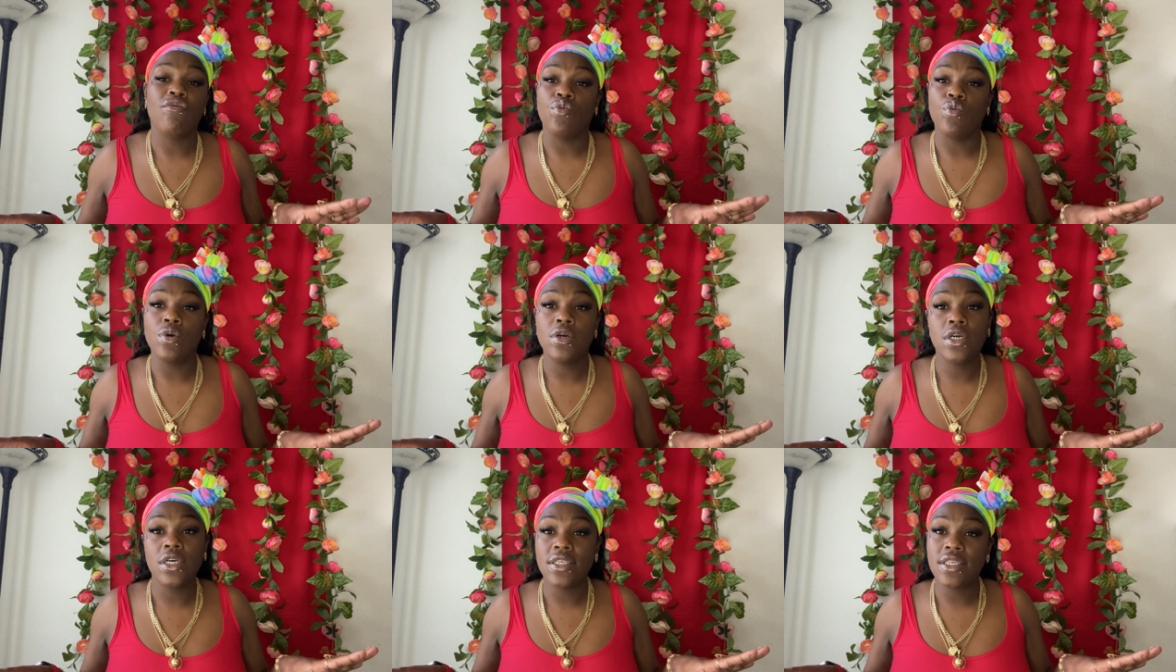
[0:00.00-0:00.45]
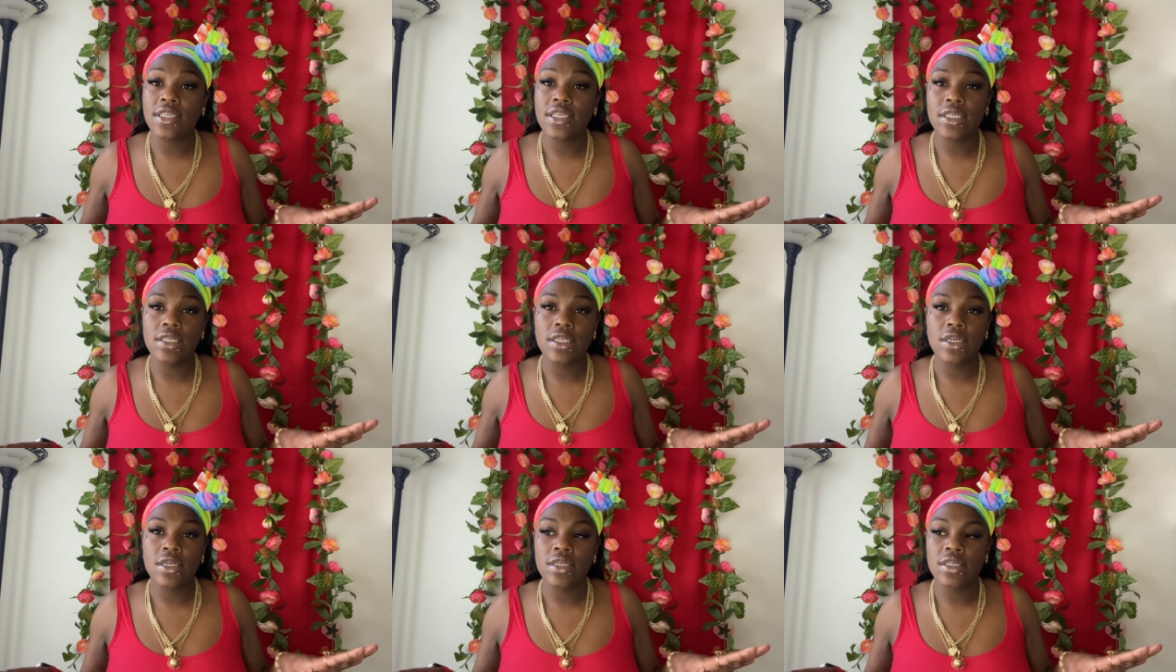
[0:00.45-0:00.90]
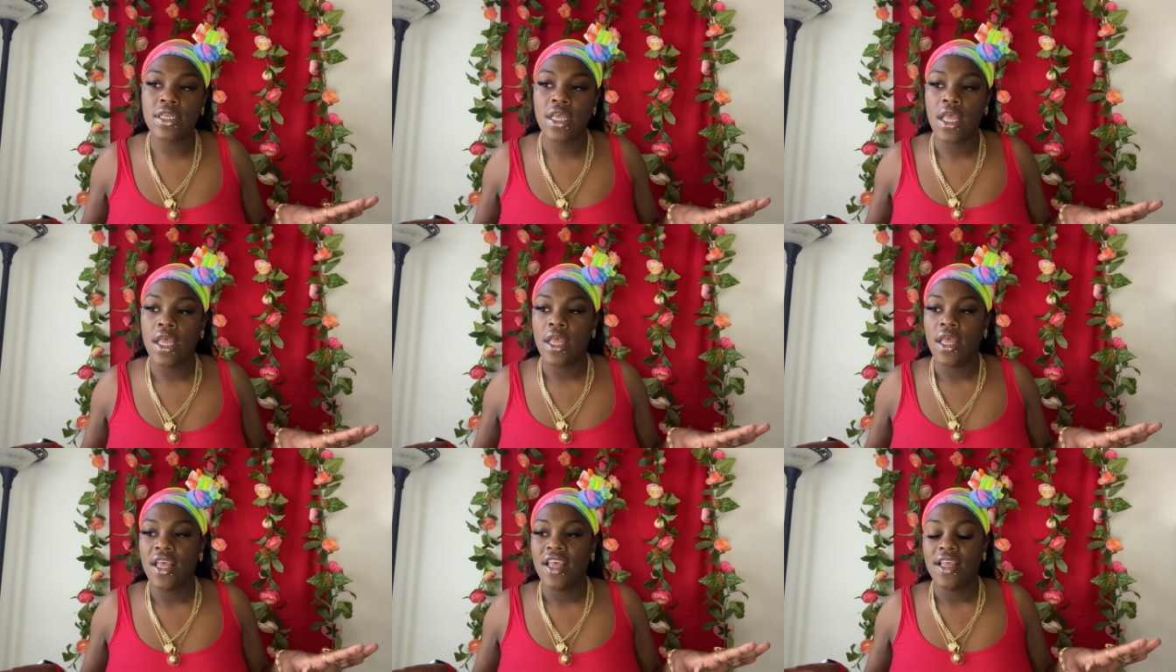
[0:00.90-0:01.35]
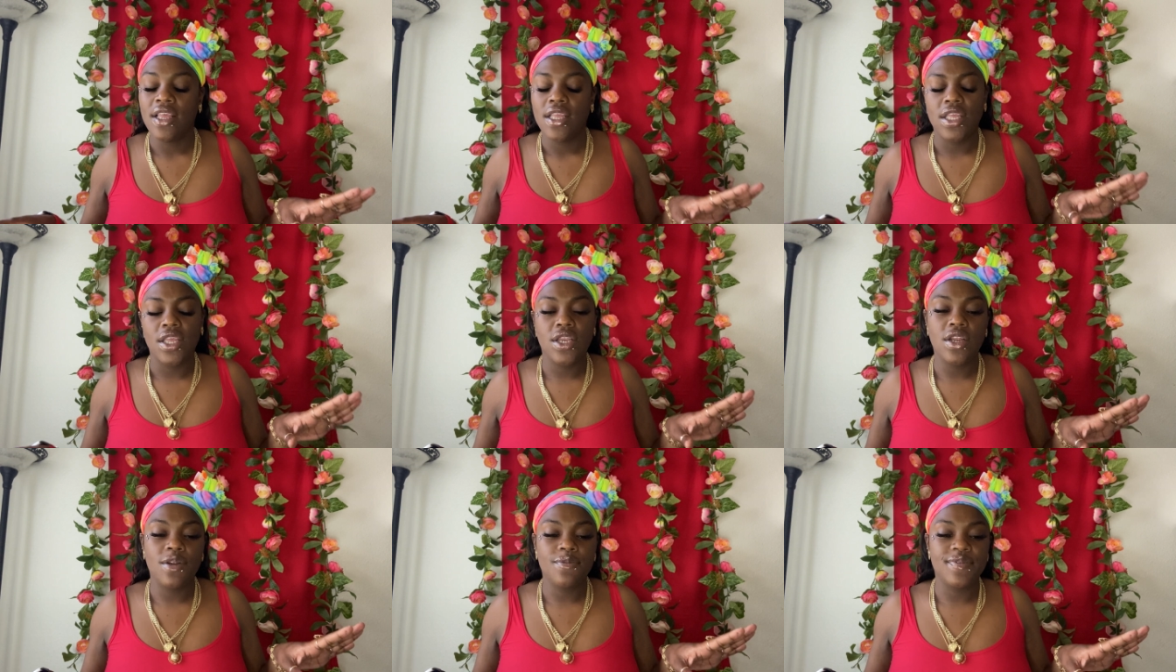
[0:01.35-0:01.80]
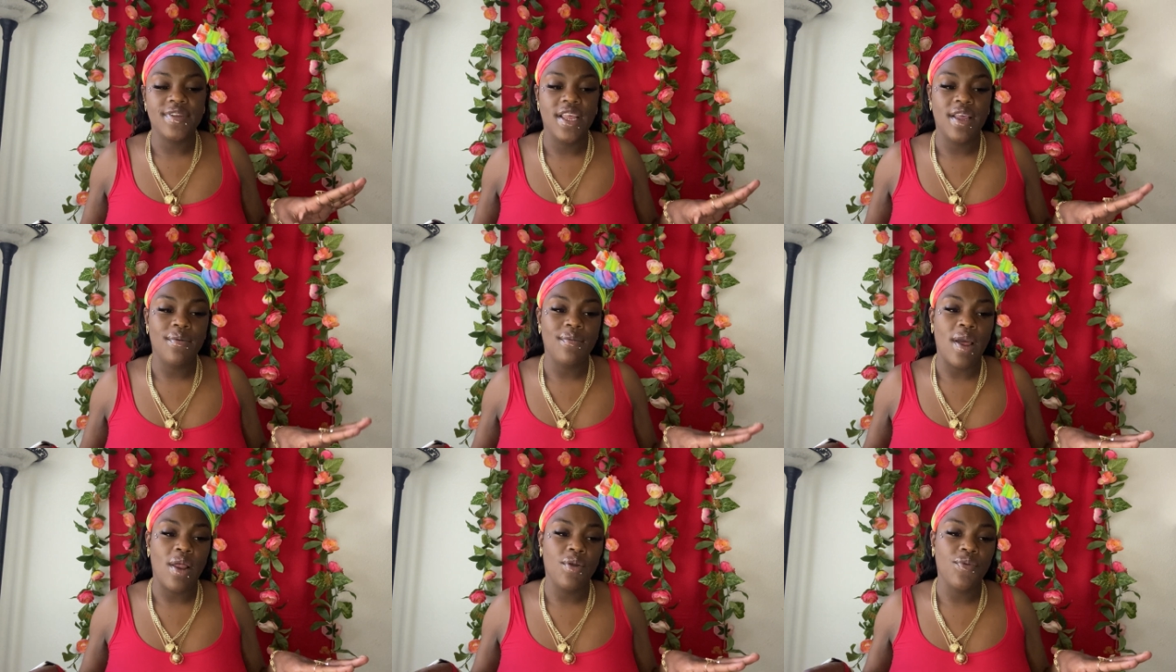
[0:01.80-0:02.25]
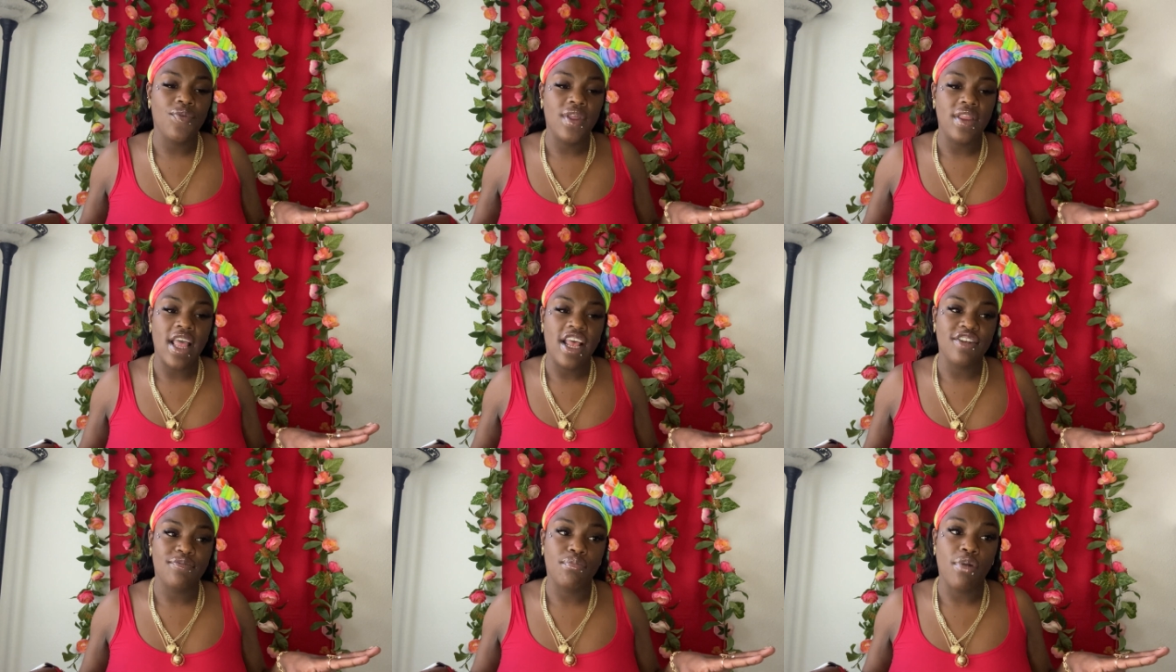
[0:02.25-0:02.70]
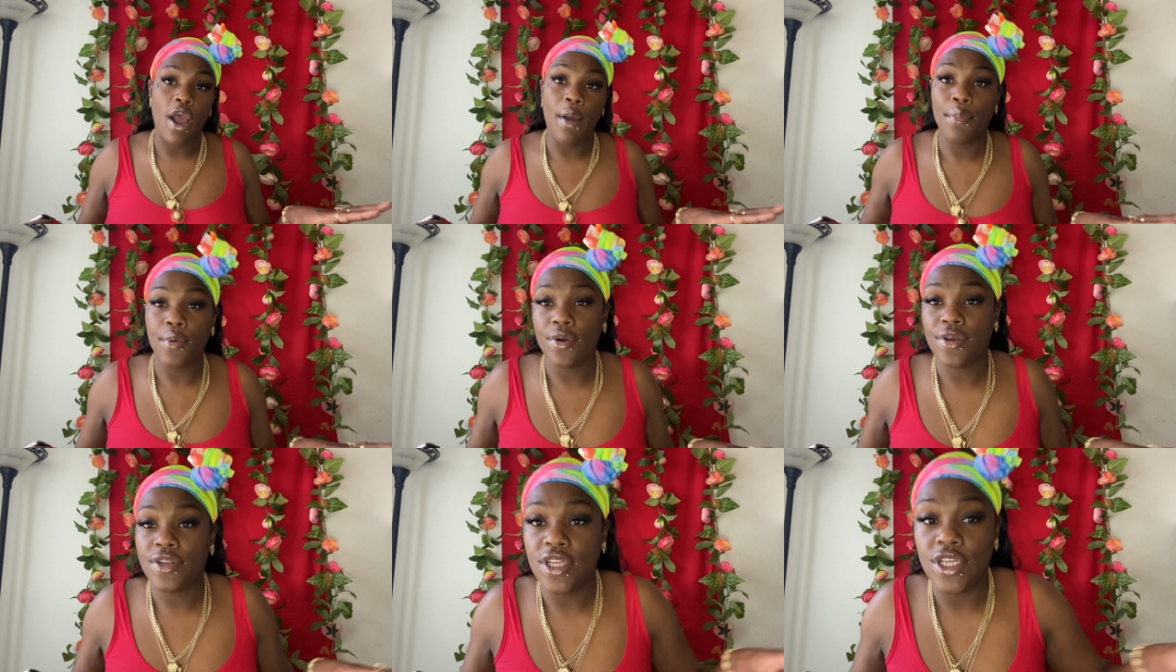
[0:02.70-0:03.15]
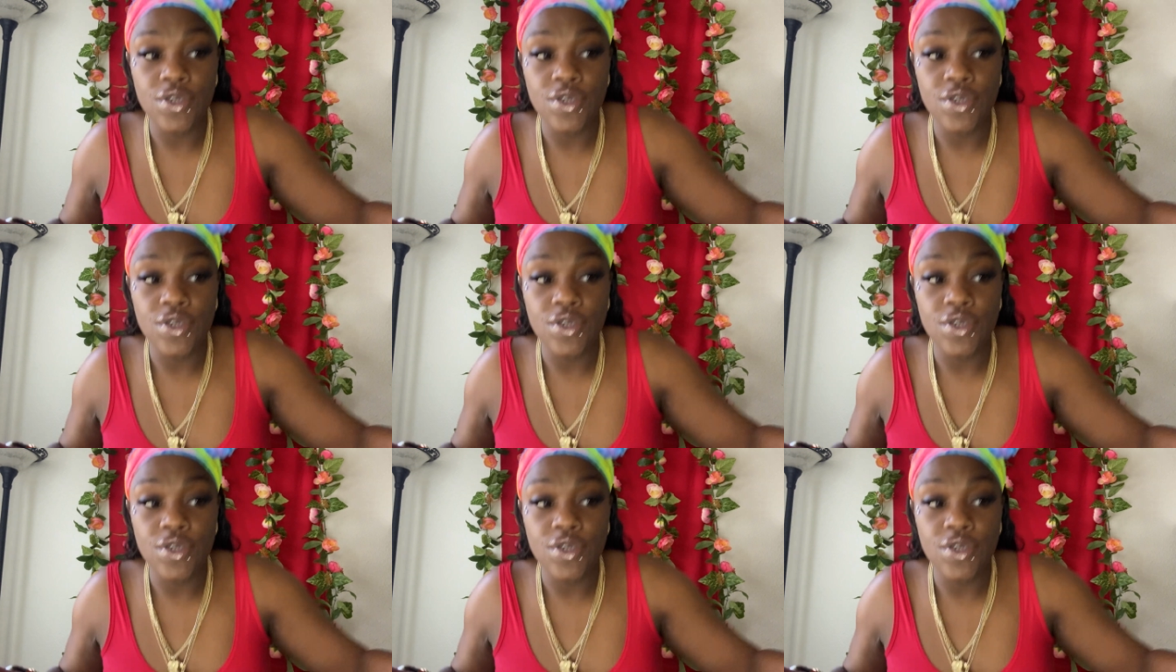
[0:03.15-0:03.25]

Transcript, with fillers: wood scissors. You know what I'm saying? I don't think that's proper to